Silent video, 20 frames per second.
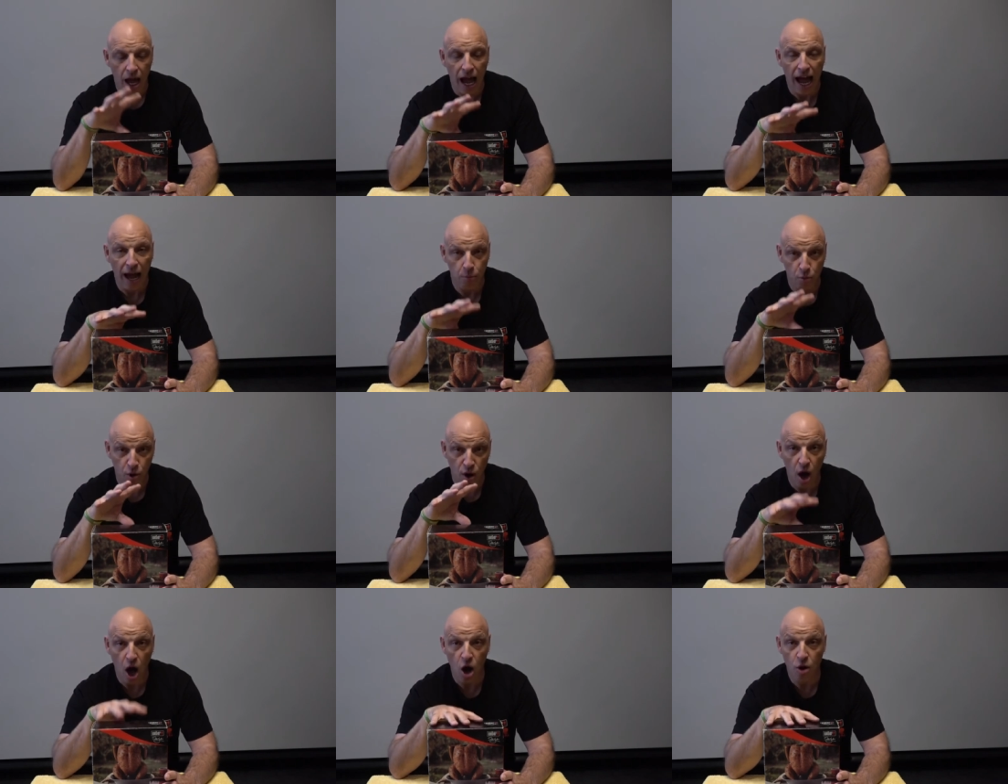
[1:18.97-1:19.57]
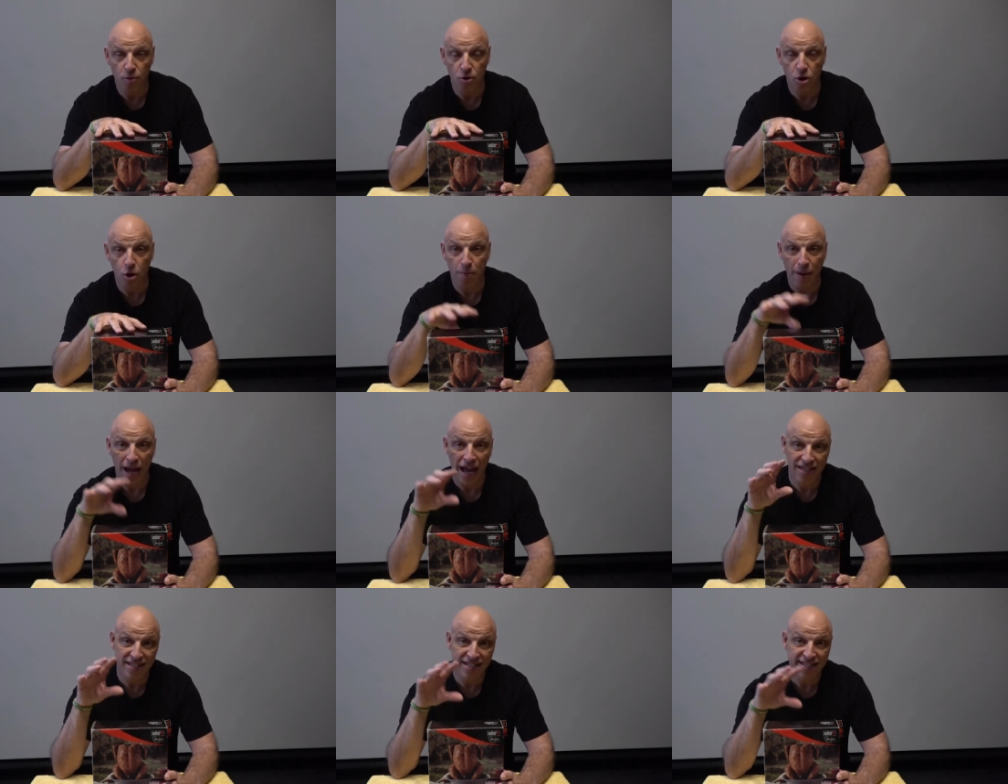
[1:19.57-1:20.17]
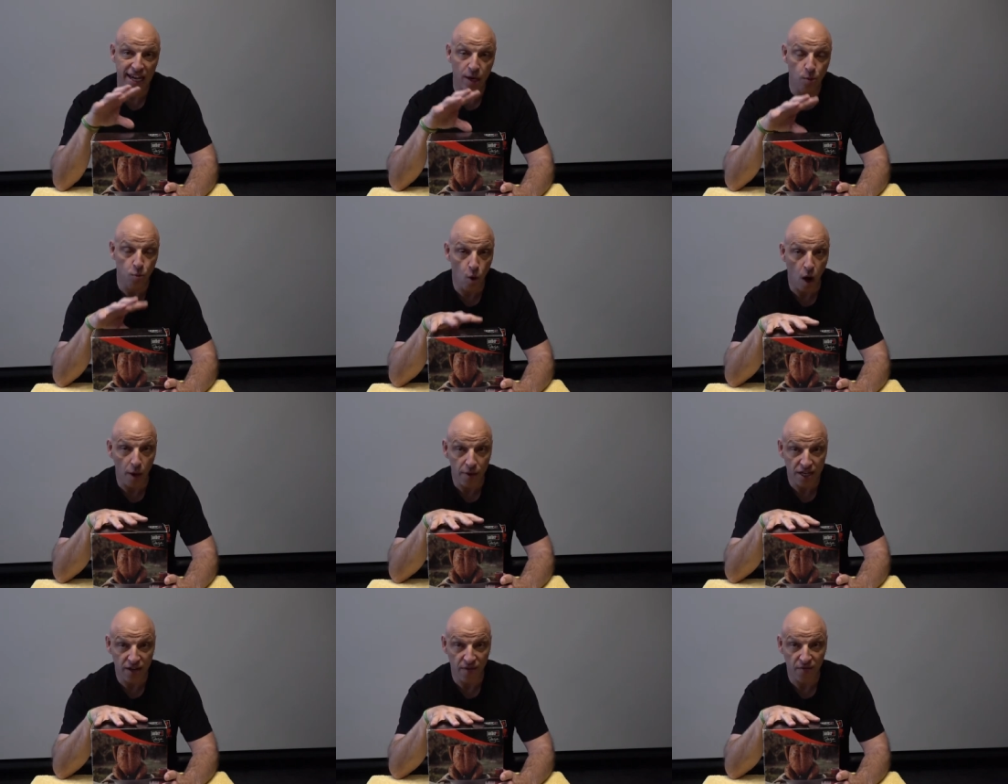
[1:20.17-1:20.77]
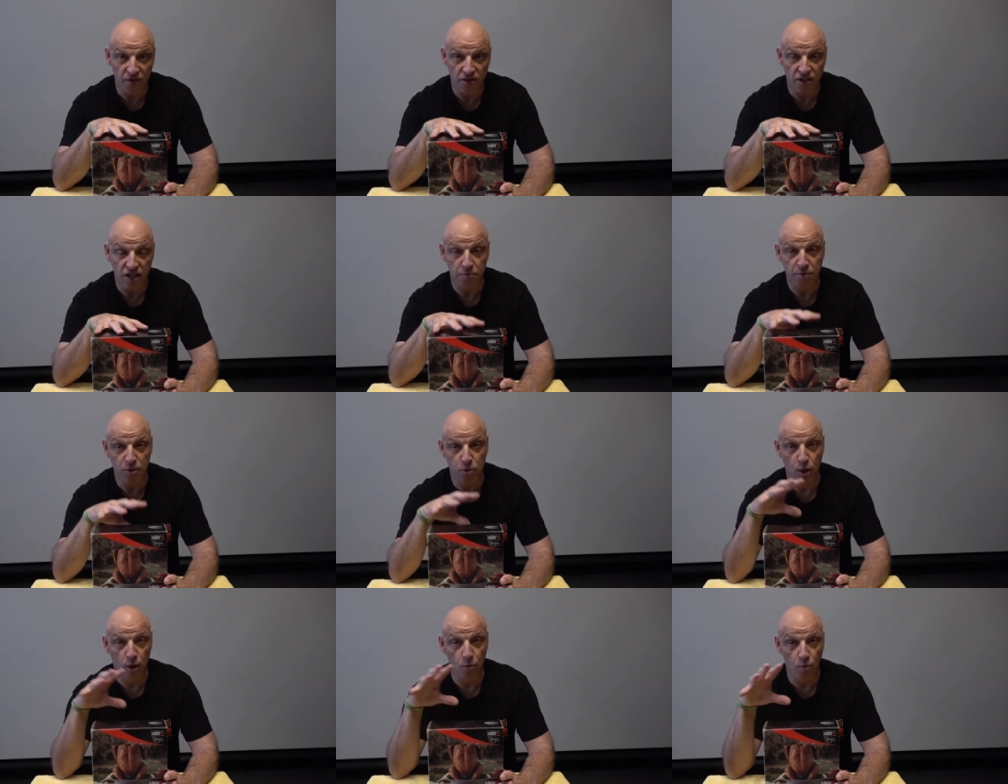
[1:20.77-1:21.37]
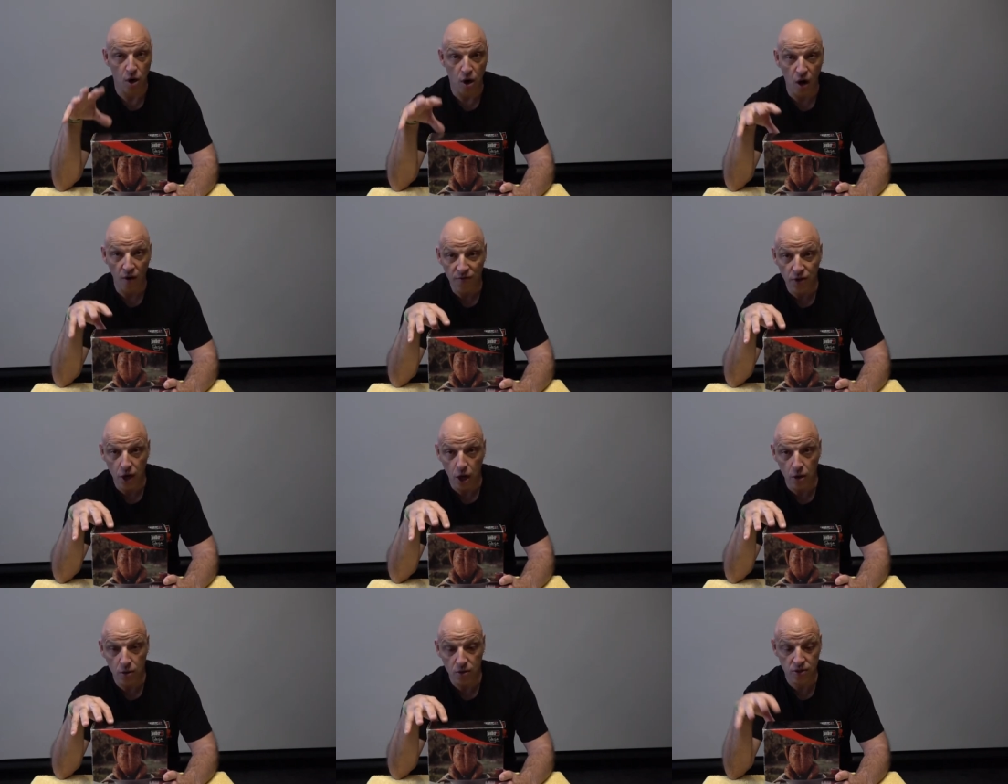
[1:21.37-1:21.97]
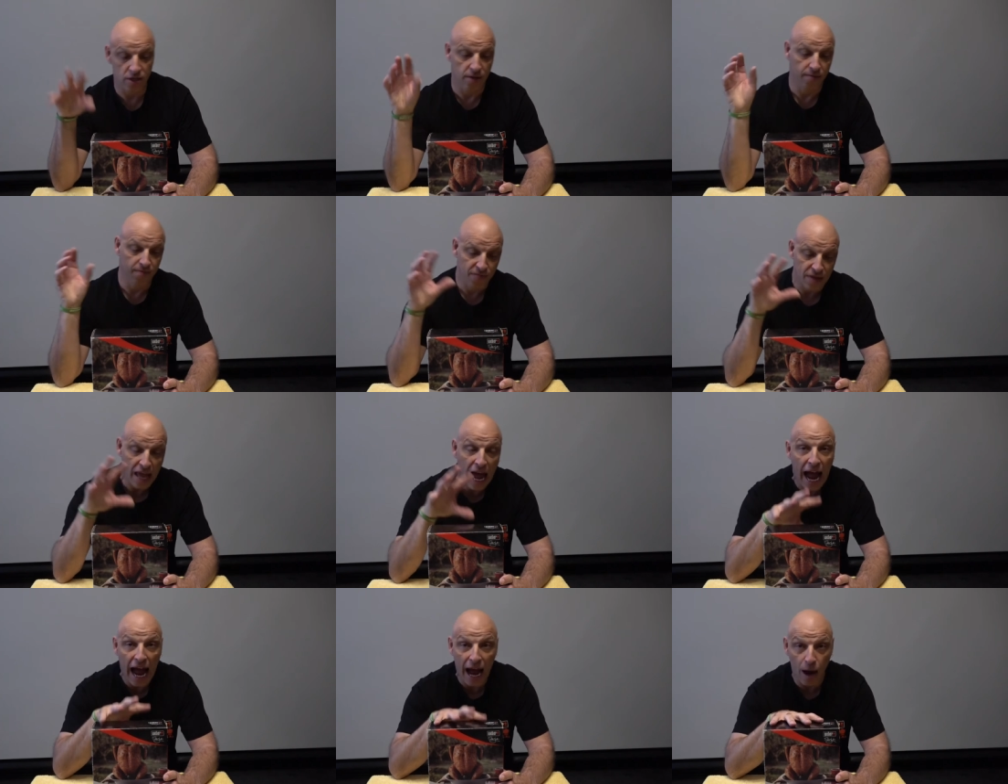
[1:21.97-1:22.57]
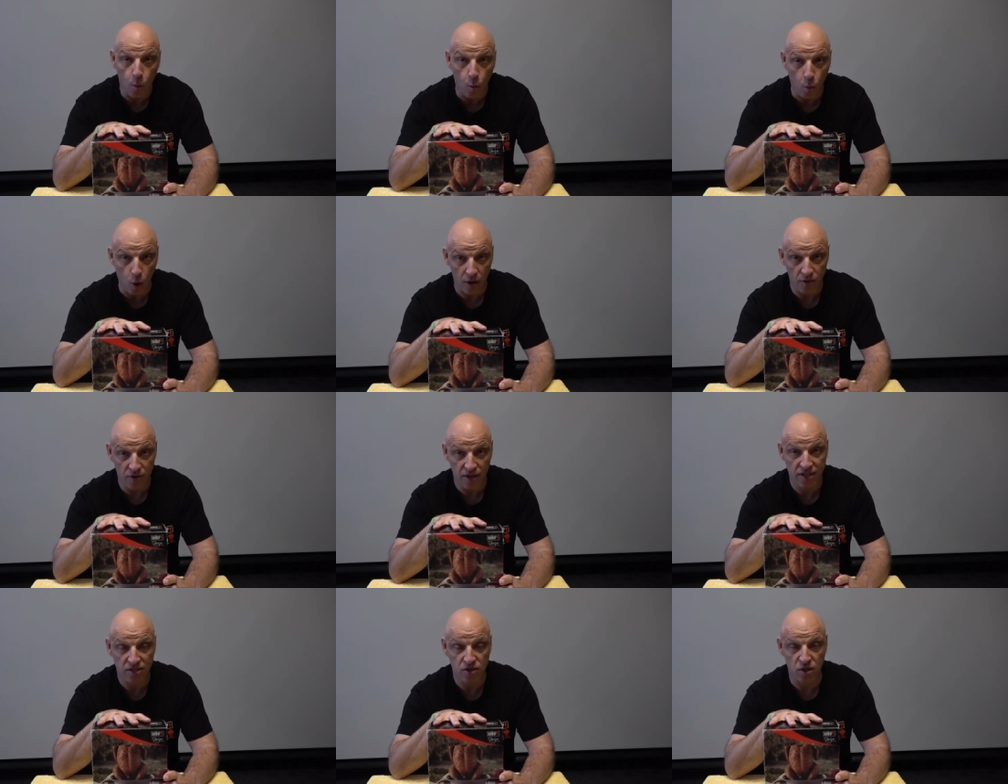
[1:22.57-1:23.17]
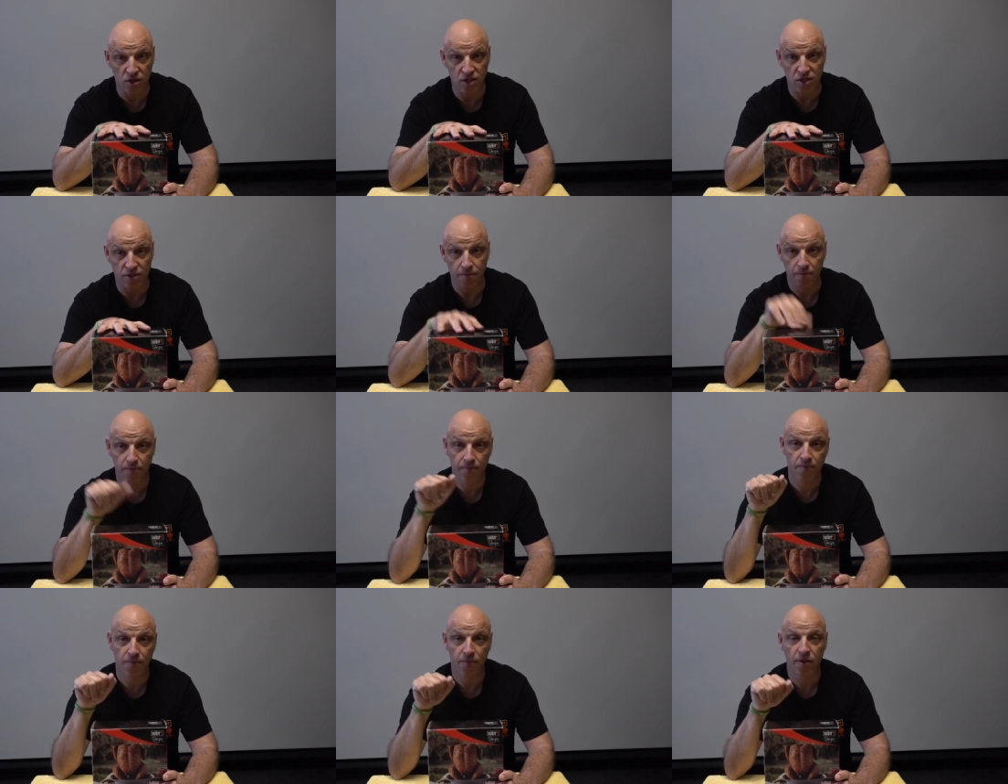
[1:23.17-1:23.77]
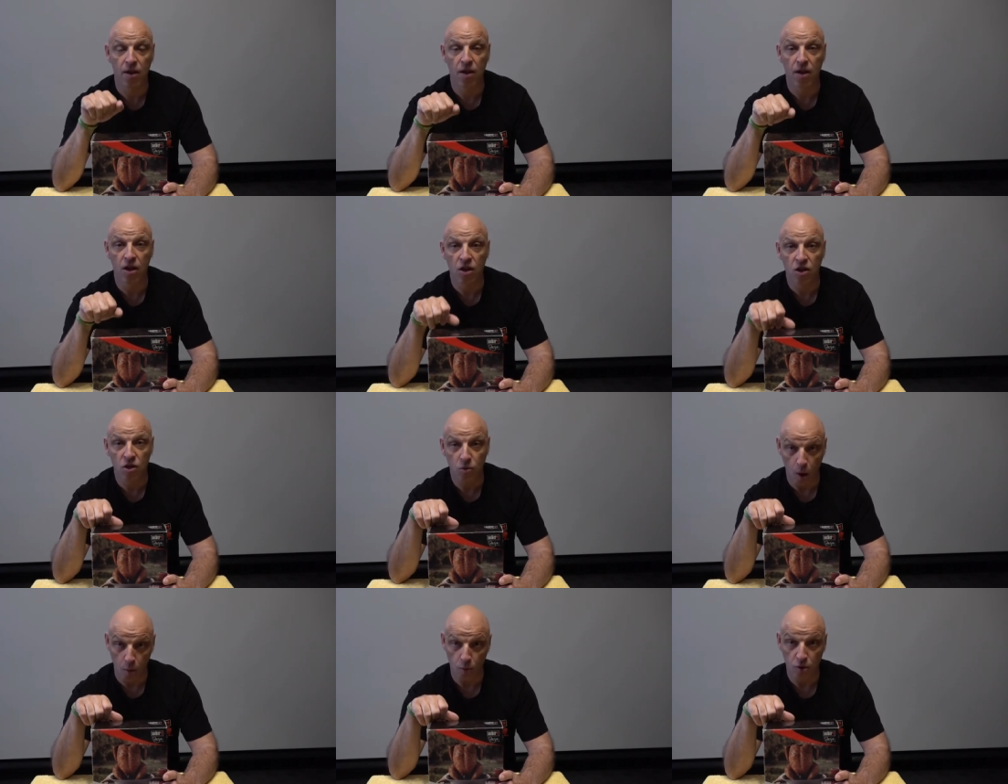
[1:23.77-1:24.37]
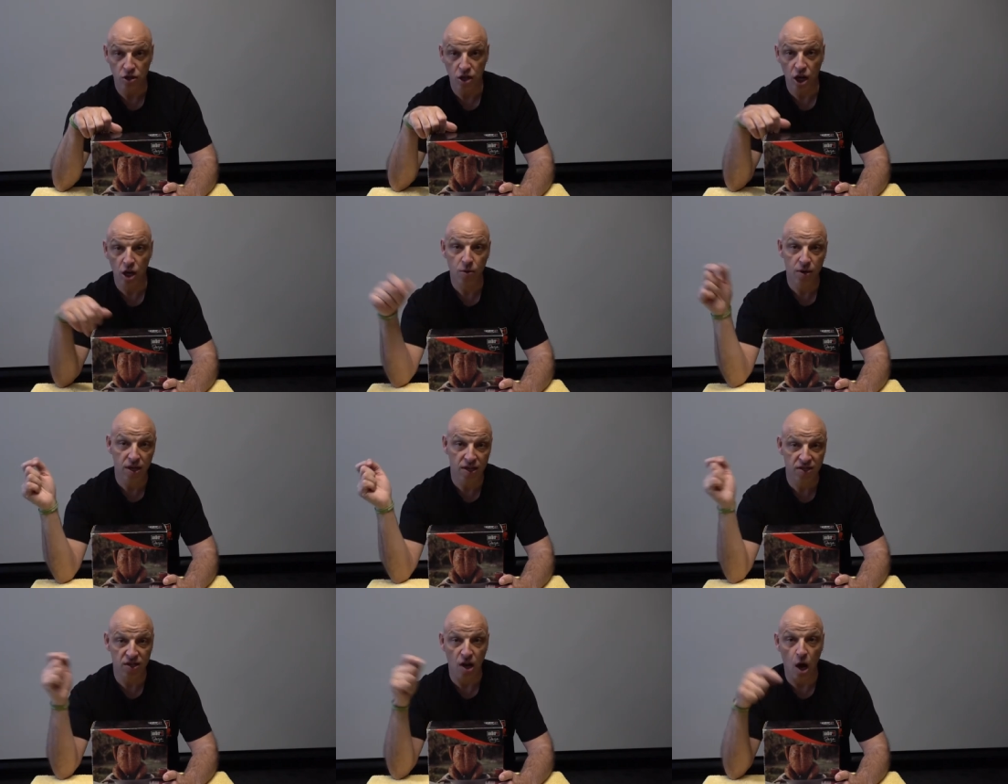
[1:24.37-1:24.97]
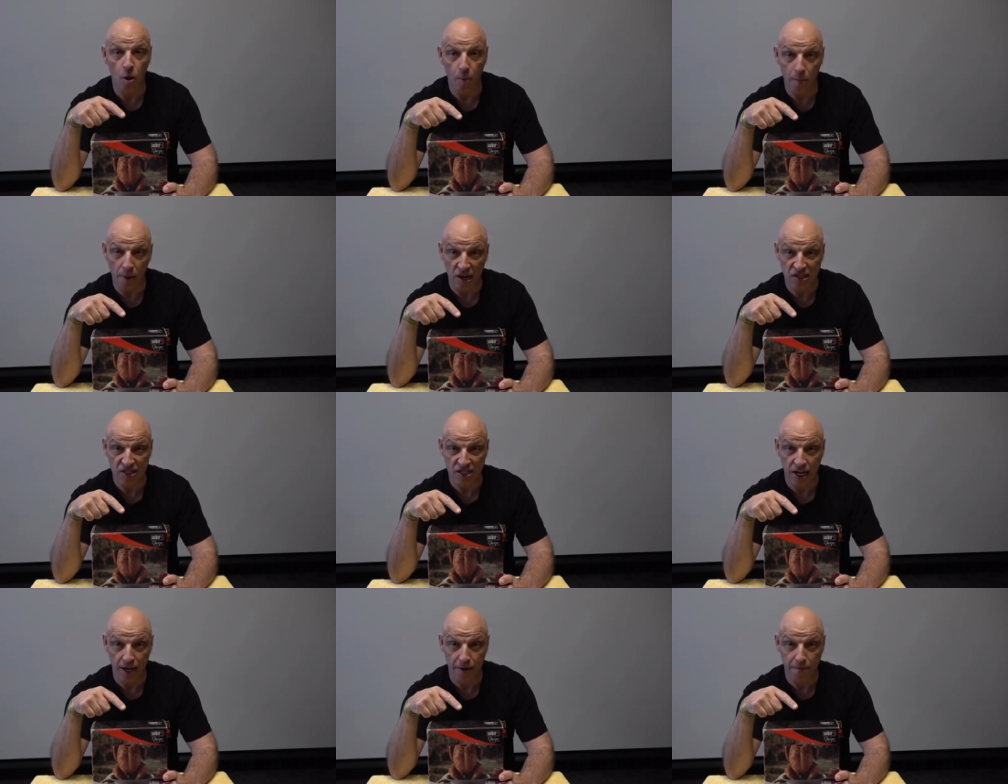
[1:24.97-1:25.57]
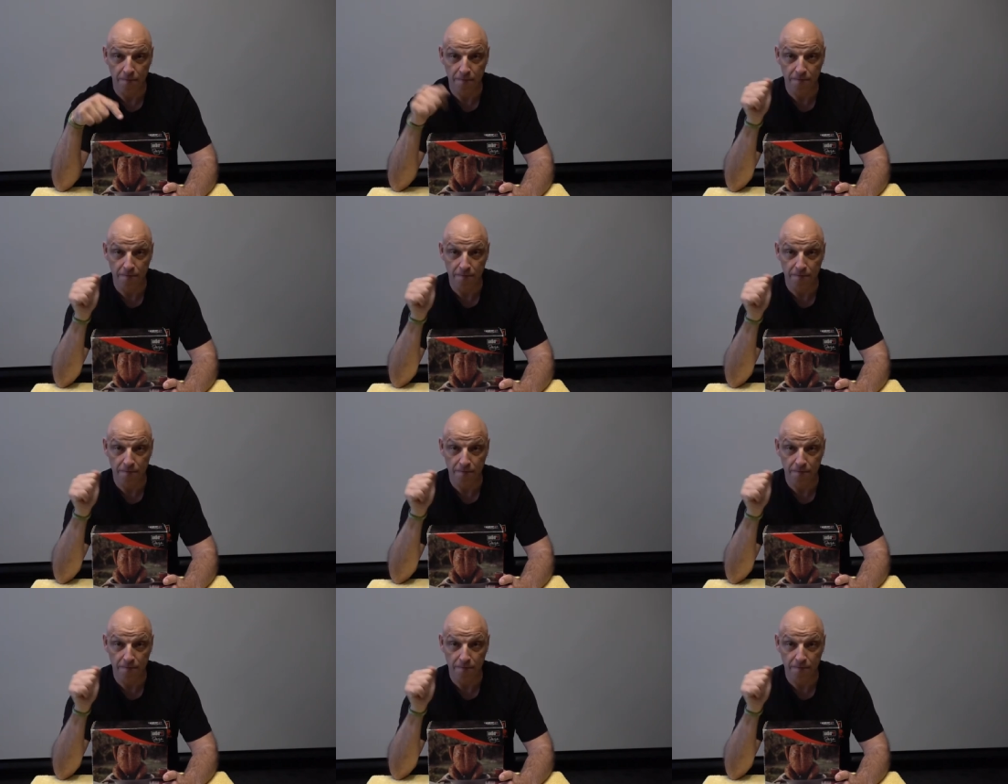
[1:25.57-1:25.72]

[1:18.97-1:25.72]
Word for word: and we'll open up and see what the difference is between what I've used and what this does. So what we'll do is start unboxing it.